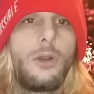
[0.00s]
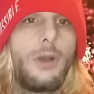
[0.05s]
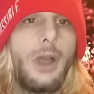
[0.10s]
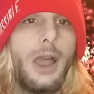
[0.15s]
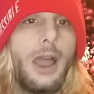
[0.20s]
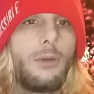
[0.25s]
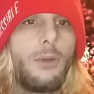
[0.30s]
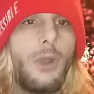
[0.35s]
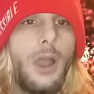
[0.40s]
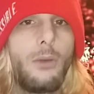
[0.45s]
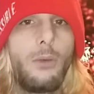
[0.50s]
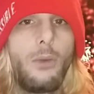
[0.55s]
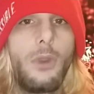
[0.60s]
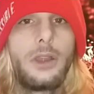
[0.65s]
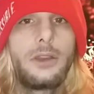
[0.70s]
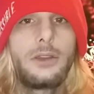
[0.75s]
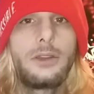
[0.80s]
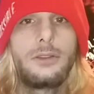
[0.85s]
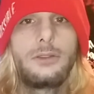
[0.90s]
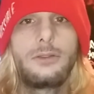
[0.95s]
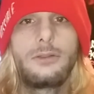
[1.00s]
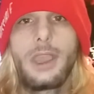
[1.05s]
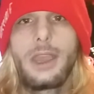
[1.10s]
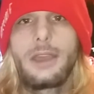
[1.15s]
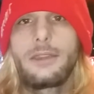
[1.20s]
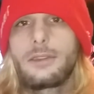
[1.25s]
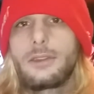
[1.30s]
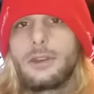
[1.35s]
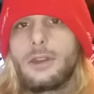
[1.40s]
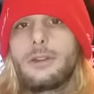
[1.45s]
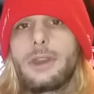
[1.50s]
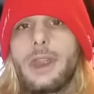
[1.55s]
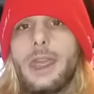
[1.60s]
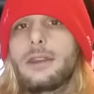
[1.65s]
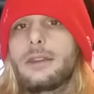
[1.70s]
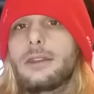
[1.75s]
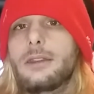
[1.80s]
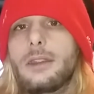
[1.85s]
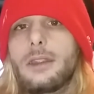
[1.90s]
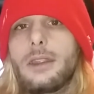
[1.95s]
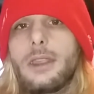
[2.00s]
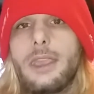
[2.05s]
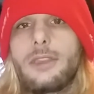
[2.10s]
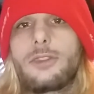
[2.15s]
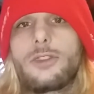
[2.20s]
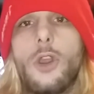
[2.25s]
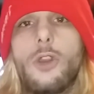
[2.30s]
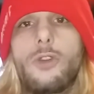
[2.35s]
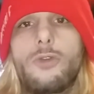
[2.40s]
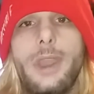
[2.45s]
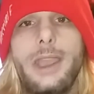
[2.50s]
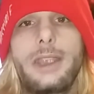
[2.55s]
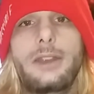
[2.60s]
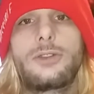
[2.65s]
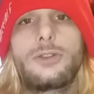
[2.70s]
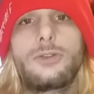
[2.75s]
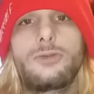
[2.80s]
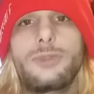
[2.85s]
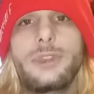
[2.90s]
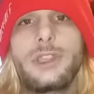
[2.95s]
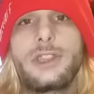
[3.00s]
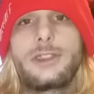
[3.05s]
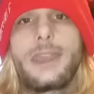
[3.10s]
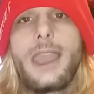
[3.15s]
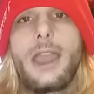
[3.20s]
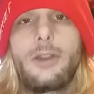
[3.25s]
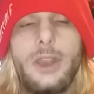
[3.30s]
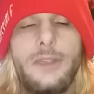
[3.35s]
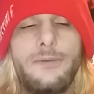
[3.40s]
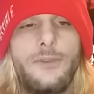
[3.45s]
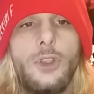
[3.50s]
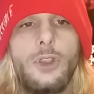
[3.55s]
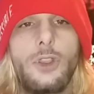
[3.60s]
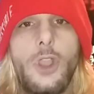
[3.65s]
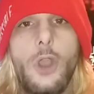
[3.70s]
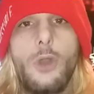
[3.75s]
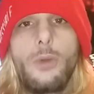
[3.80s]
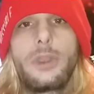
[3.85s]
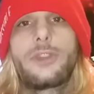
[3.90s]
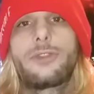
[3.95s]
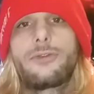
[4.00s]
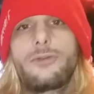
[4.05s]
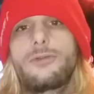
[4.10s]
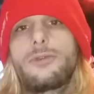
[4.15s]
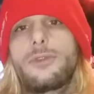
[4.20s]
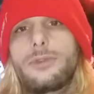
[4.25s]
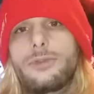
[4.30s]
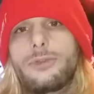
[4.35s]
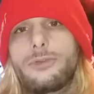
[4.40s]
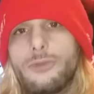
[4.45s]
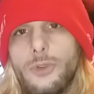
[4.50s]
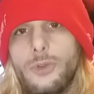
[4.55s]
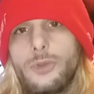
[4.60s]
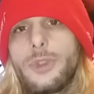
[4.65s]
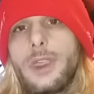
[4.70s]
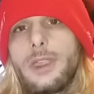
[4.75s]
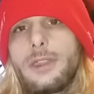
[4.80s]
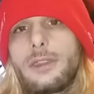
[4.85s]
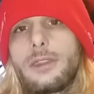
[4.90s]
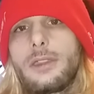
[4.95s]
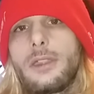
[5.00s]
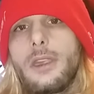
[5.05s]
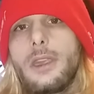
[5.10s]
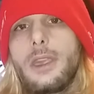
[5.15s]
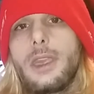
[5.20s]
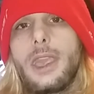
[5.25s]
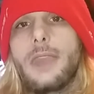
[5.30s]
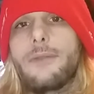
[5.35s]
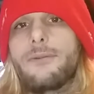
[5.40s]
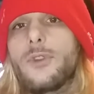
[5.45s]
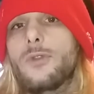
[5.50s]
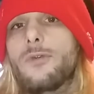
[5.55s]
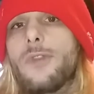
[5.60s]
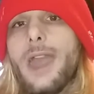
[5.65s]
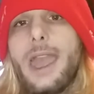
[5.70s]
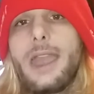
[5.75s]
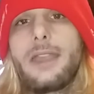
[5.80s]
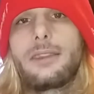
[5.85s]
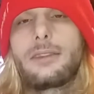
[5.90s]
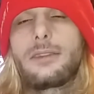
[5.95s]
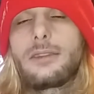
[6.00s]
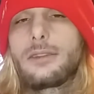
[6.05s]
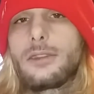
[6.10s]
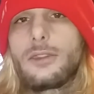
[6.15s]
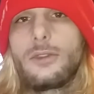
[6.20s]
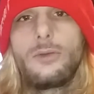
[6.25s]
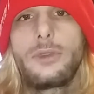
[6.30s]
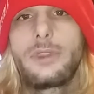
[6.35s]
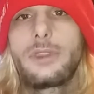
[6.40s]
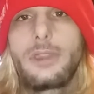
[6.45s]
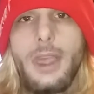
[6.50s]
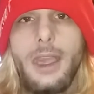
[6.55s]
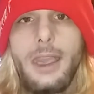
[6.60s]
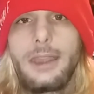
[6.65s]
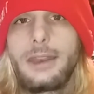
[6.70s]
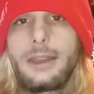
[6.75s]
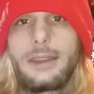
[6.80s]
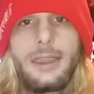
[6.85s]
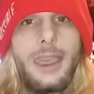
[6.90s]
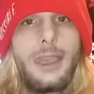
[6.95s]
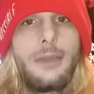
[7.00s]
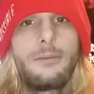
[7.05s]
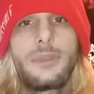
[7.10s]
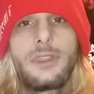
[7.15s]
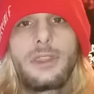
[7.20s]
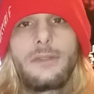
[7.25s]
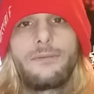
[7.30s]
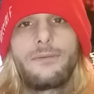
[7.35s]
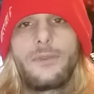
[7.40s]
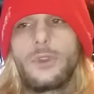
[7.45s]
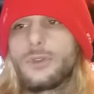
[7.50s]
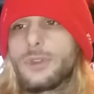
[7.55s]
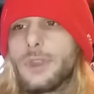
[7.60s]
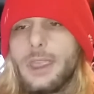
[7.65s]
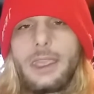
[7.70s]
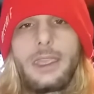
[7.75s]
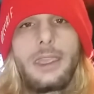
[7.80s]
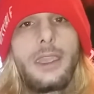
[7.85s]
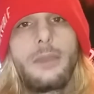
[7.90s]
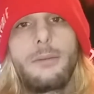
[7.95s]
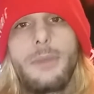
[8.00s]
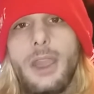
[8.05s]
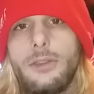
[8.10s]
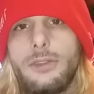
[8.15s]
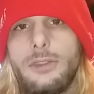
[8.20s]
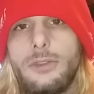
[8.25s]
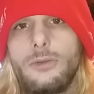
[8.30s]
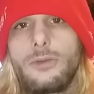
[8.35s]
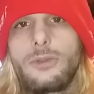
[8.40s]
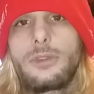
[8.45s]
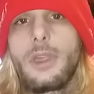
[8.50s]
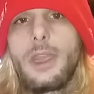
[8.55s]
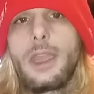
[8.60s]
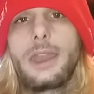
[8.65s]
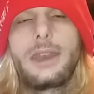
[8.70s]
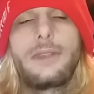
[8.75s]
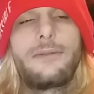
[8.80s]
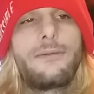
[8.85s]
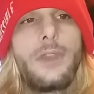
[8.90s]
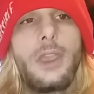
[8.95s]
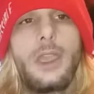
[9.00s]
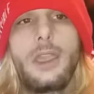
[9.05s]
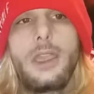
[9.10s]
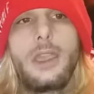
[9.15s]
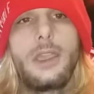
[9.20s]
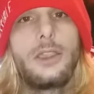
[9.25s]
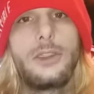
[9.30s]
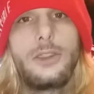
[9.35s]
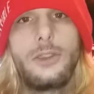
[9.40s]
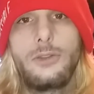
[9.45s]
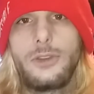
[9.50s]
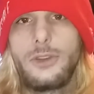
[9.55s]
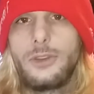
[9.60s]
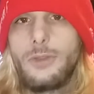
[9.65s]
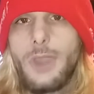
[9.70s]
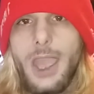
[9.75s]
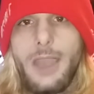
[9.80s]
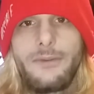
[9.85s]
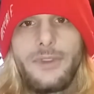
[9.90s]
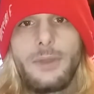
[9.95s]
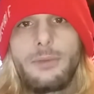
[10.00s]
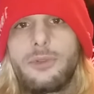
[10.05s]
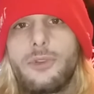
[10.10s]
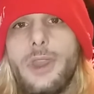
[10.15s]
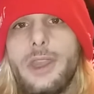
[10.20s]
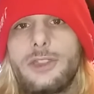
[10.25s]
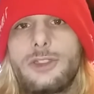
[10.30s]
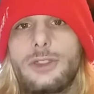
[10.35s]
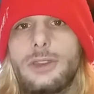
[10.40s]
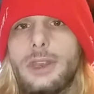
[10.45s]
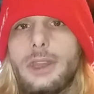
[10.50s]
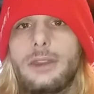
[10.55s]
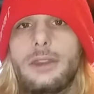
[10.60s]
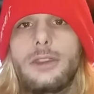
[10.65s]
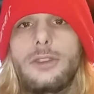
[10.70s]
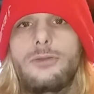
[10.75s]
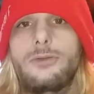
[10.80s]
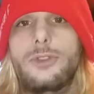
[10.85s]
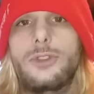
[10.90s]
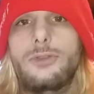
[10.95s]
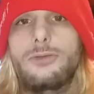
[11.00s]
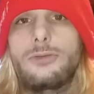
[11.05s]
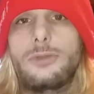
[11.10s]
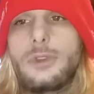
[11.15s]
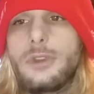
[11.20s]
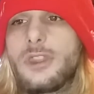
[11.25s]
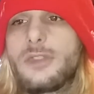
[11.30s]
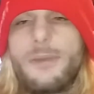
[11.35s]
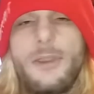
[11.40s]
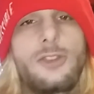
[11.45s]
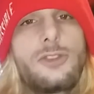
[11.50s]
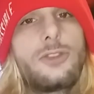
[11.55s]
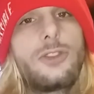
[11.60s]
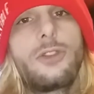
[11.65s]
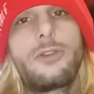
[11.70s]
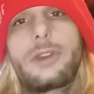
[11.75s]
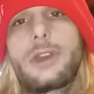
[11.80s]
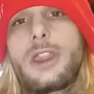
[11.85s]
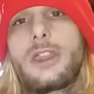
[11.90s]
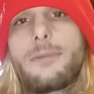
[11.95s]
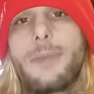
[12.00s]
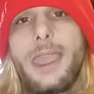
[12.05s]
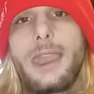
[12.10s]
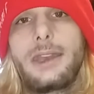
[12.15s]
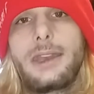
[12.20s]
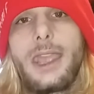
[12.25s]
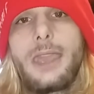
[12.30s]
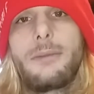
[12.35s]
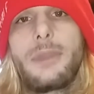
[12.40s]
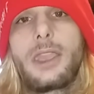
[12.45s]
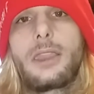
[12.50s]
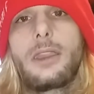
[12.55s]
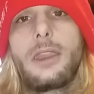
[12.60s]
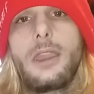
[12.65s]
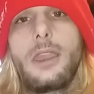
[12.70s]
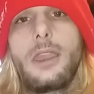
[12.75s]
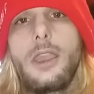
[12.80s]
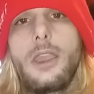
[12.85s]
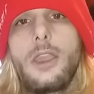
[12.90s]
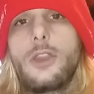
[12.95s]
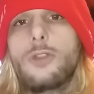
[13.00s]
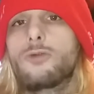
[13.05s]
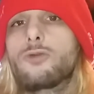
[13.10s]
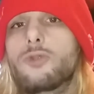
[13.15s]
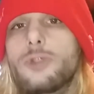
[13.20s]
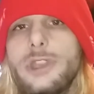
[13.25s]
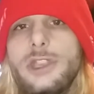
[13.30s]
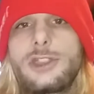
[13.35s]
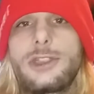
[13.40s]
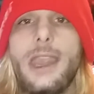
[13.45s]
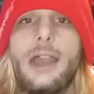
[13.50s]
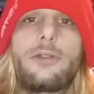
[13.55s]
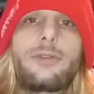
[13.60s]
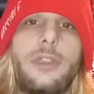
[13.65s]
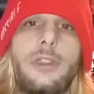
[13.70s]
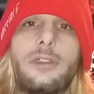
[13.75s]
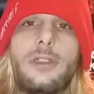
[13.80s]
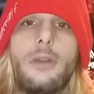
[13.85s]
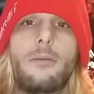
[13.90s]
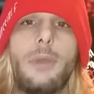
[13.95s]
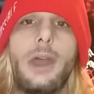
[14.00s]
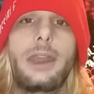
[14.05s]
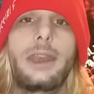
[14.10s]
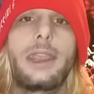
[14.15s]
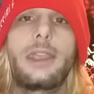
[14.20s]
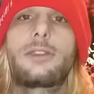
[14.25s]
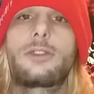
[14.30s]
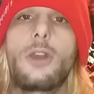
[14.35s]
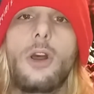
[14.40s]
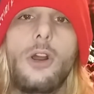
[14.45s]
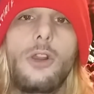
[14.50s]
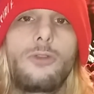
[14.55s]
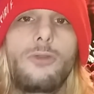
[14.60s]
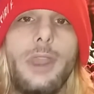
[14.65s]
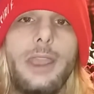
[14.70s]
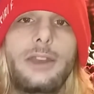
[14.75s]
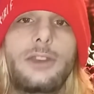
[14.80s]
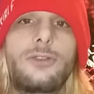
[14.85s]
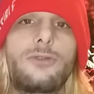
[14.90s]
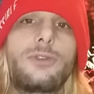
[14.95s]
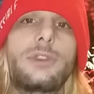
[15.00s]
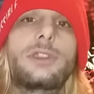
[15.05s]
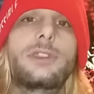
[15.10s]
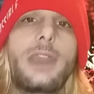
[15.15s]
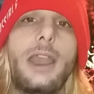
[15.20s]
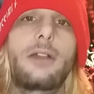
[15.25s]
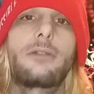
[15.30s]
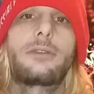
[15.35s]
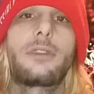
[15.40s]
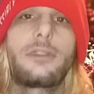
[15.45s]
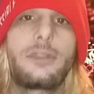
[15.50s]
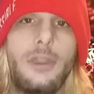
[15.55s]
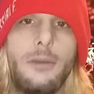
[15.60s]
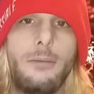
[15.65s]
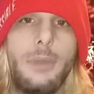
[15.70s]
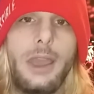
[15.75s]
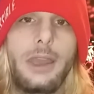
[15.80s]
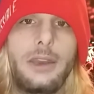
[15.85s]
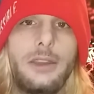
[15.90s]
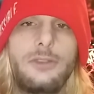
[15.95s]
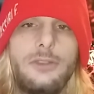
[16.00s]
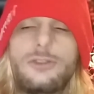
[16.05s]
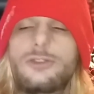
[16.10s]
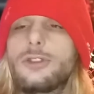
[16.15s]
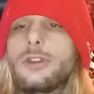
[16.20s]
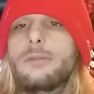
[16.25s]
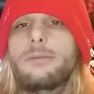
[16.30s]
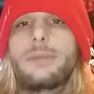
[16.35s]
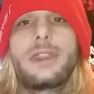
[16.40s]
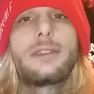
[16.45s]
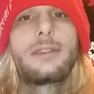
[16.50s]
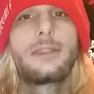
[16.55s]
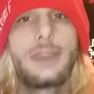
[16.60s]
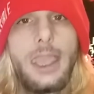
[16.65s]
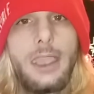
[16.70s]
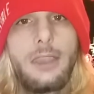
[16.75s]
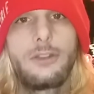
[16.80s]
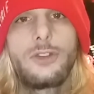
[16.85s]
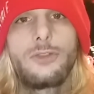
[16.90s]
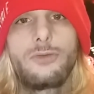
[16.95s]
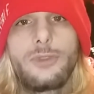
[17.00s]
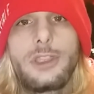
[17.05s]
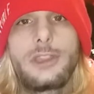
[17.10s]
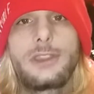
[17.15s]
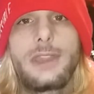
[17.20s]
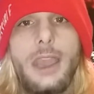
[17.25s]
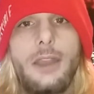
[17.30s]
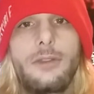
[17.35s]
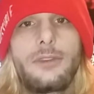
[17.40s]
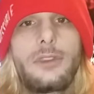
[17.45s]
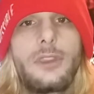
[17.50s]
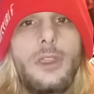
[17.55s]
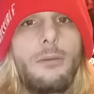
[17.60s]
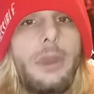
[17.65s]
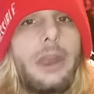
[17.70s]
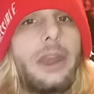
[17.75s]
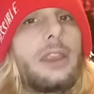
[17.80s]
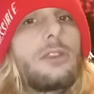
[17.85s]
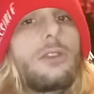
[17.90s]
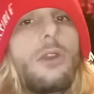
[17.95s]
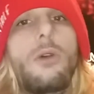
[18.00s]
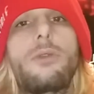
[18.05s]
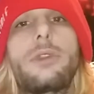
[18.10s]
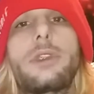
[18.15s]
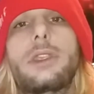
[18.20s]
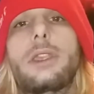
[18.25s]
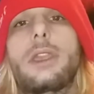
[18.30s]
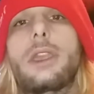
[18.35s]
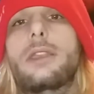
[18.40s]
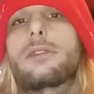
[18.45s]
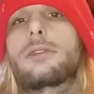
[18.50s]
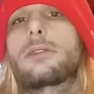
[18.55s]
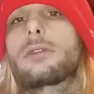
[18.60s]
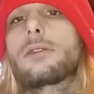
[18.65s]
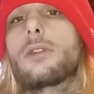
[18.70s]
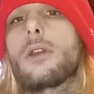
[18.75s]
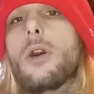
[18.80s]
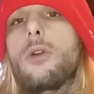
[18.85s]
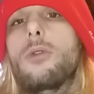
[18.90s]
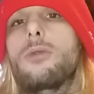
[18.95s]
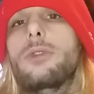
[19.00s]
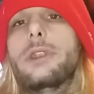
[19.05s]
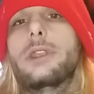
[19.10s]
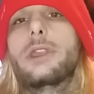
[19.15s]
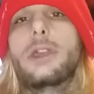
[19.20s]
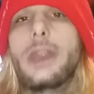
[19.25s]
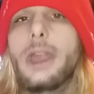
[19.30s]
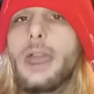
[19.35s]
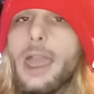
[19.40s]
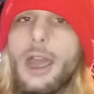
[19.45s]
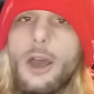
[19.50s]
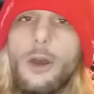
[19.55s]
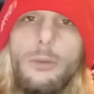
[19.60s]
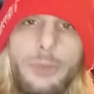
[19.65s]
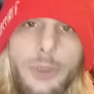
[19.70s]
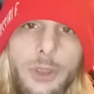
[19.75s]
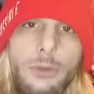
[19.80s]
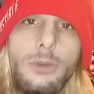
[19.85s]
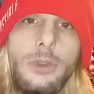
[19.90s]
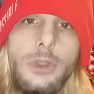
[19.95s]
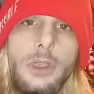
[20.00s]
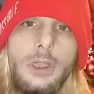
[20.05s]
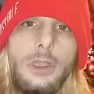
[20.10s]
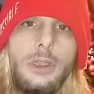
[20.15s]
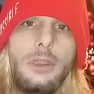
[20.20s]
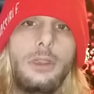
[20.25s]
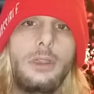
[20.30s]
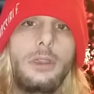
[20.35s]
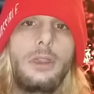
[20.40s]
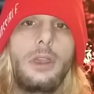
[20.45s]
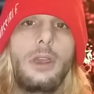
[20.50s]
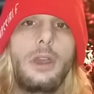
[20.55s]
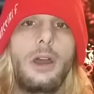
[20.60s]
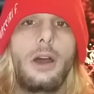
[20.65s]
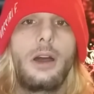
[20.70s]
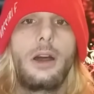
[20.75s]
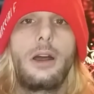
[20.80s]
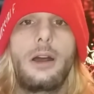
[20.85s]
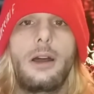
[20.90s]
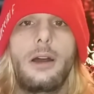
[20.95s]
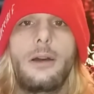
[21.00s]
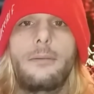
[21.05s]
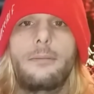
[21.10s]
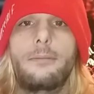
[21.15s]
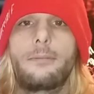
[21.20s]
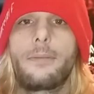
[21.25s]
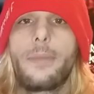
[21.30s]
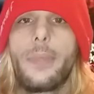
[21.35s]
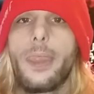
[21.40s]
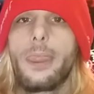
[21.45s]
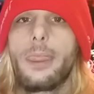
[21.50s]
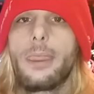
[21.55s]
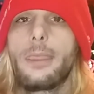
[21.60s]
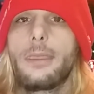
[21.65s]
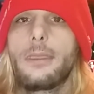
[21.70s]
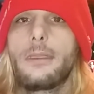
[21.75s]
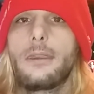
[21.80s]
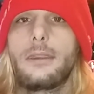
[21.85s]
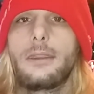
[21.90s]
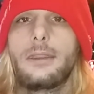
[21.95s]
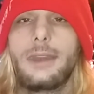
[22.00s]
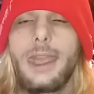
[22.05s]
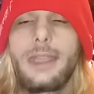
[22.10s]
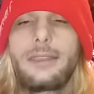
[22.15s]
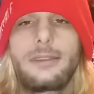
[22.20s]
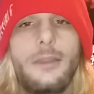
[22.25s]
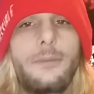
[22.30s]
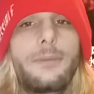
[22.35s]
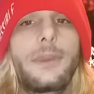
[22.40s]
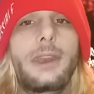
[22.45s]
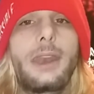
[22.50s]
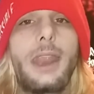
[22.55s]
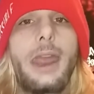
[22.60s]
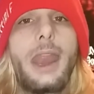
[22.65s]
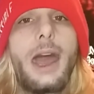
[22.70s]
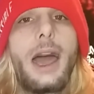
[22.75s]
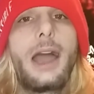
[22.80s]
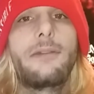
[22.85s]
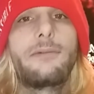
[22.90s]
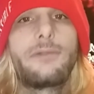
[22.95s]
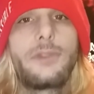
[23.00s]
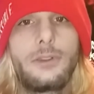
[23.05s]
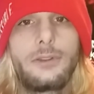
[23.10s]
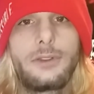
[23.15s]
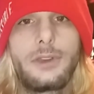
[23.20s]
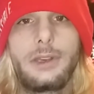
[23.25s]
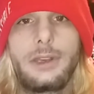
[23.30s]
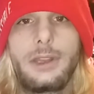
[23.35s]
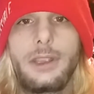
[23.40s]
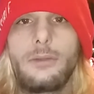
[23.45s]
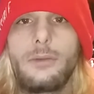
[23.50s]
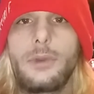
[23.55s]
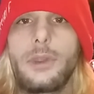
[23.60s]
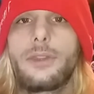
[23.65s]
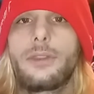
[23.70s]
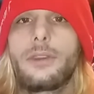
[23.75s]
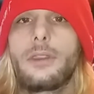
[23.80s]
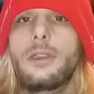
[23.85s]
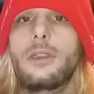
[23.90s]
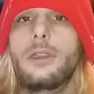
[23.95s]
I want you guys to know that it's all right to reach out. If you're going through this, if you've had suicide attempts, if you're thinking about suicide, if you have depression and you especially during this pandemic, reach out to somebody. It's all right to reach out to somebody. You shouldn't be scared to reach out to somebody. It's only going to help you. And that's something that I've learned to deal with.